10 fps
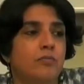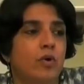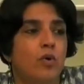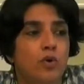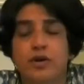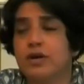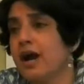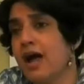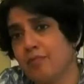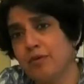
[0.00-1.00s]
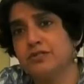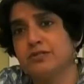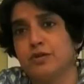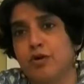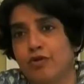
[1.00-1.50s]
older
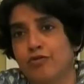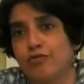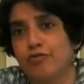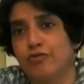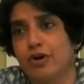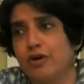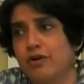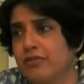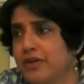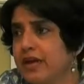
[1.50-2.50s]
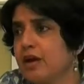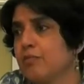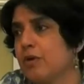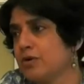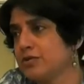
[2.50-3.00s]
habits of thinking
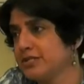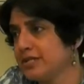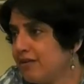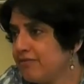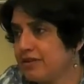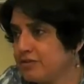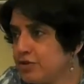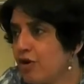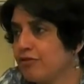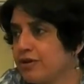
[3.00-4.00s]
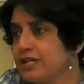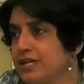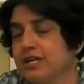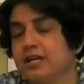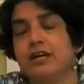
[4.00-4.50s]
about self and
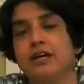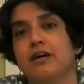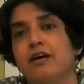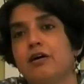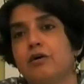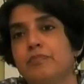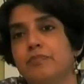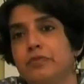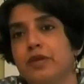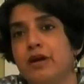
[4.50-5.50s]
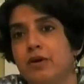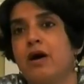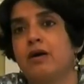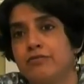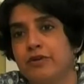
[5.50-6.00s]
sovereignty that
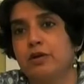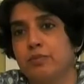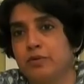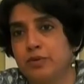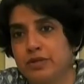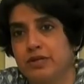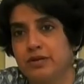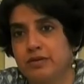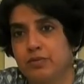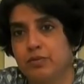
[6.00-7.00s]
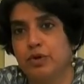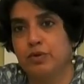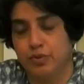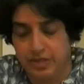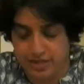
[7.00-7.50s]
are available within
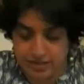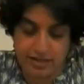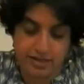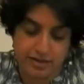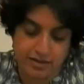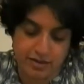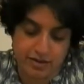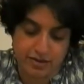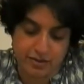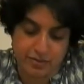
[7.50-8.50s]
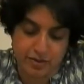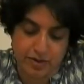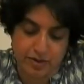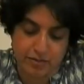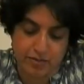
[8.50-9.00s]
the Indian
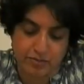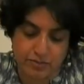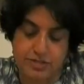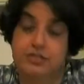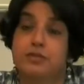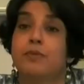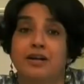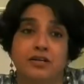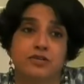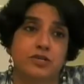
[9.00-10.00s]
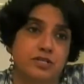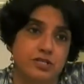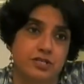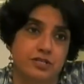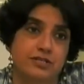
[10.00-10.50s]
systematic
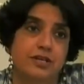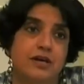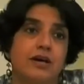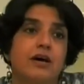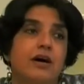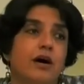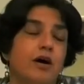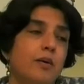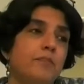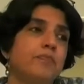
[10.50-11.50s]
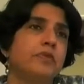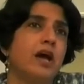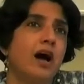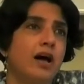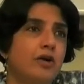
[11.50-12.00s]
traditions.
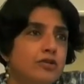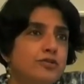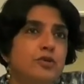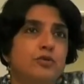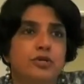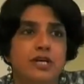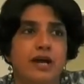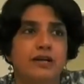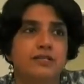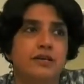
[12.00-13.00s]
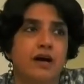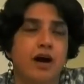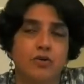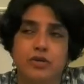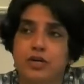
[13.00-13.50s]
I also looked at
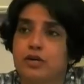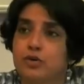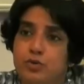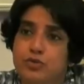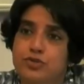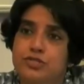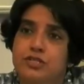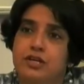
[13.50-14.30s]
how they used